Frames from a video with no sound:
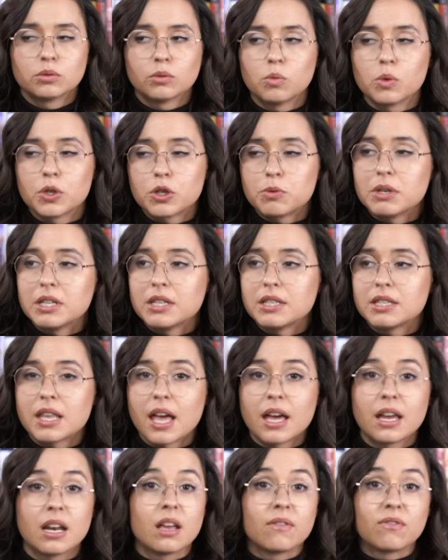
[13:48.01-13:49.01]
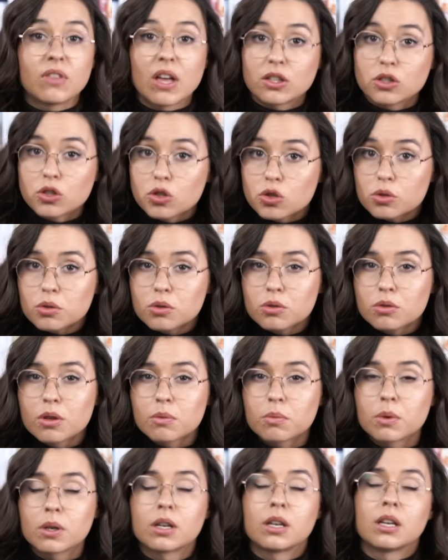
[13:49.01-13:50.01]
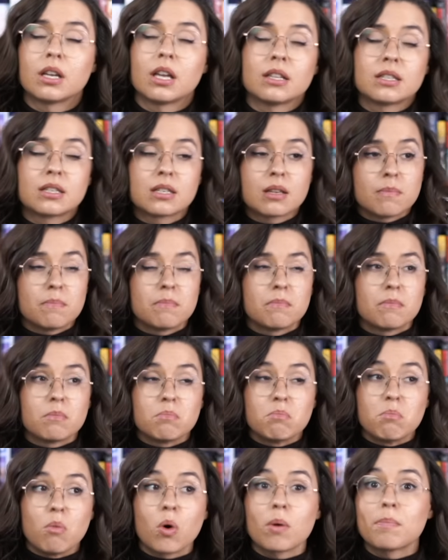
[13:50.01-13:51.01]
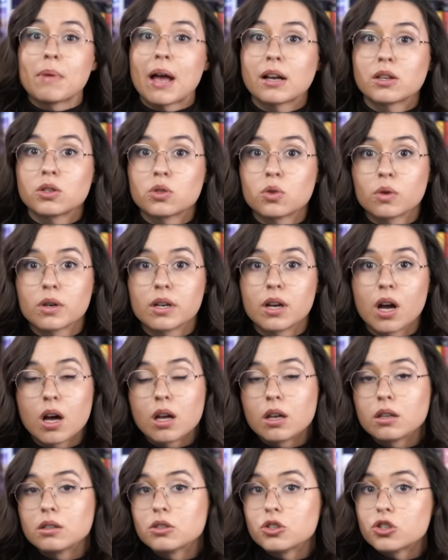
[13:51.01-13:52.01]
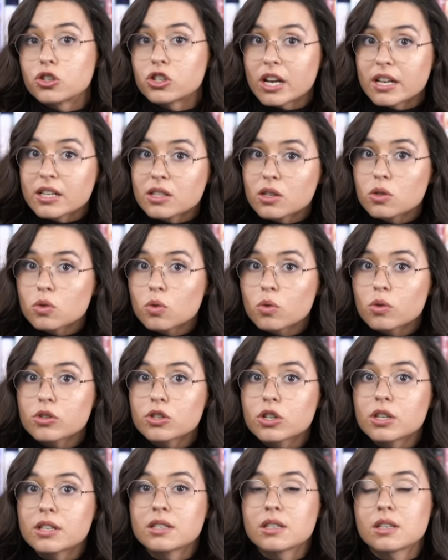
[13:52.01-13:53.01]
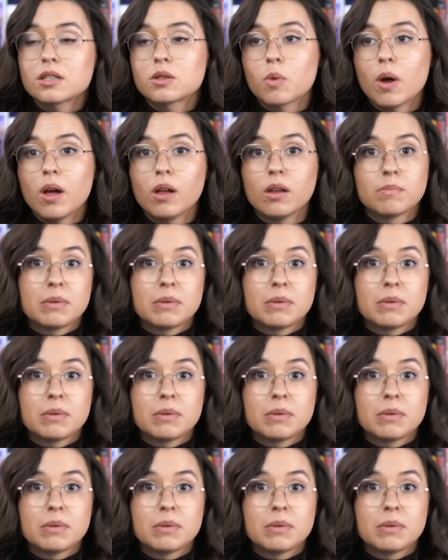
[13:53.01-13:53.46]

which means that if that's true, that we're gonna get some more backstory on Shanks's origins as well,